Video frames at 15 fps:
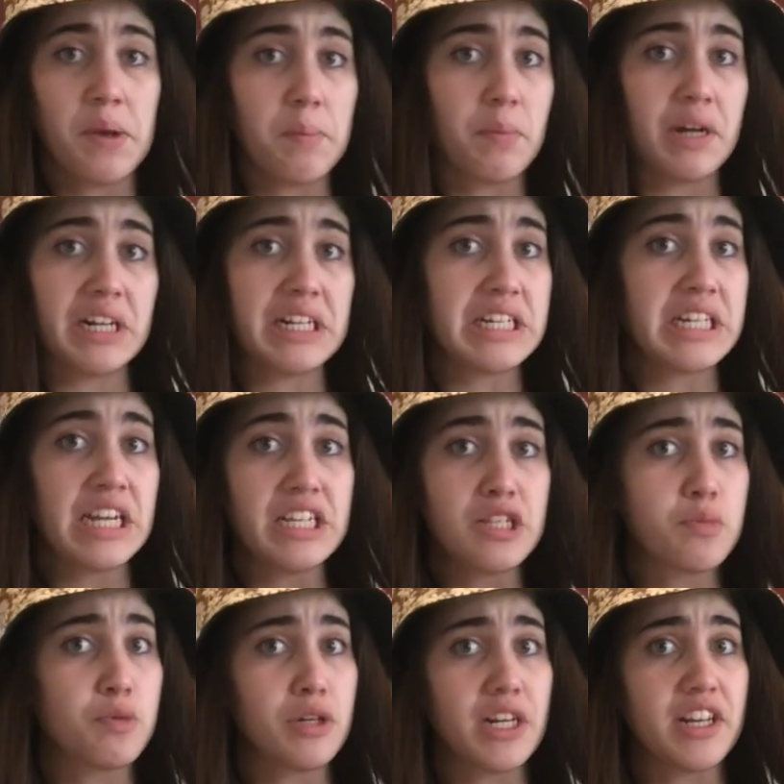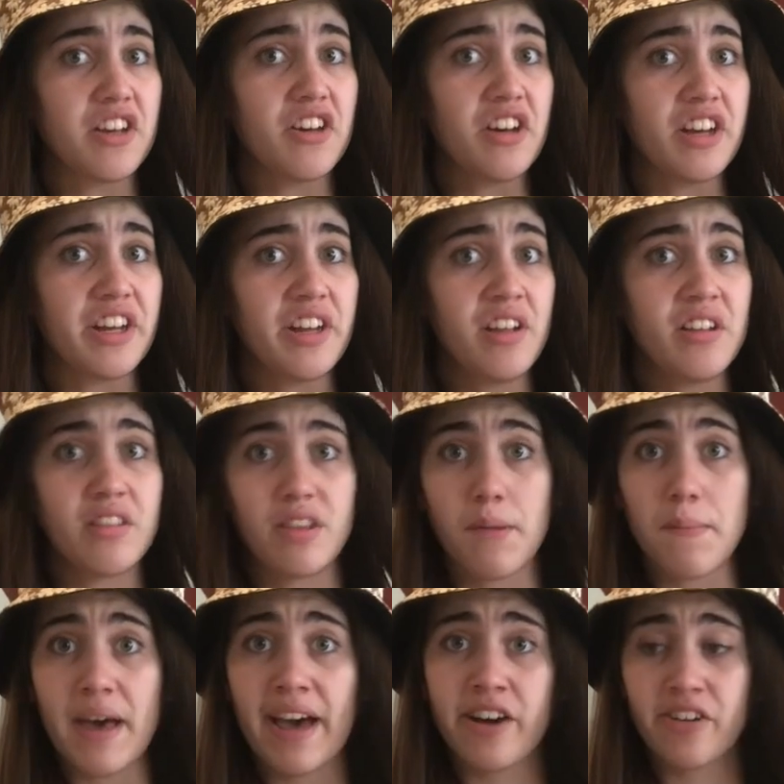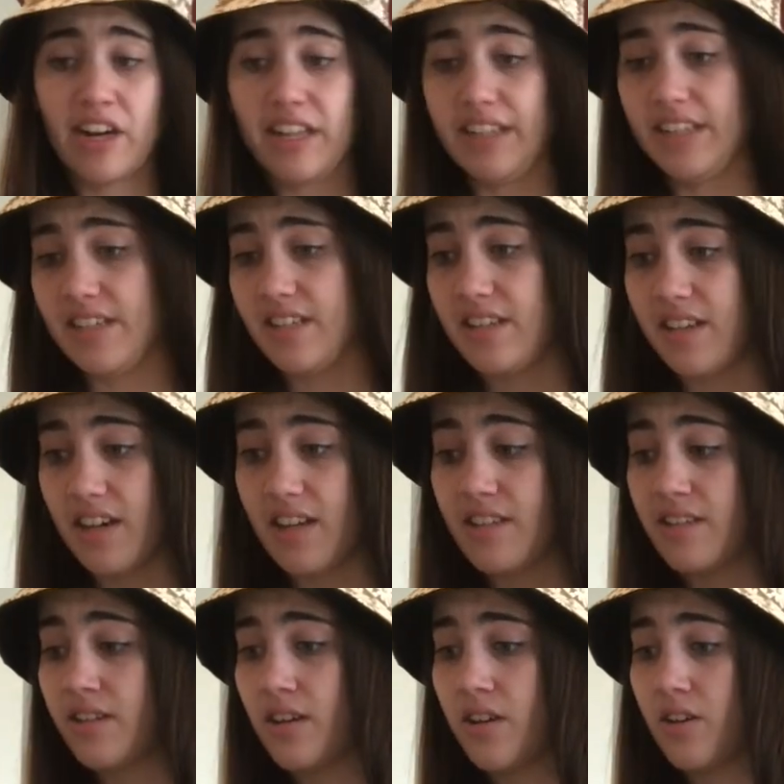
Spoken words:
But it tastes pretty good. The batter at least does.